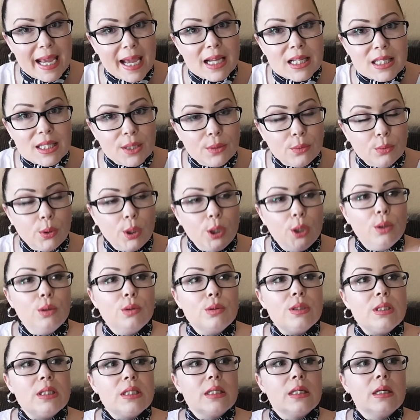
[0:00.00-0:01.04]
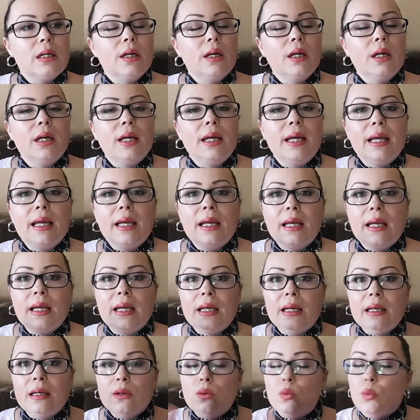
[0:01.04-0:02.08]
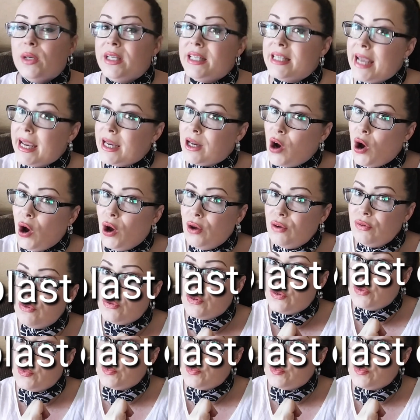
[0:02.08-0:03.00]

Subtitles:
exit rows. We take off.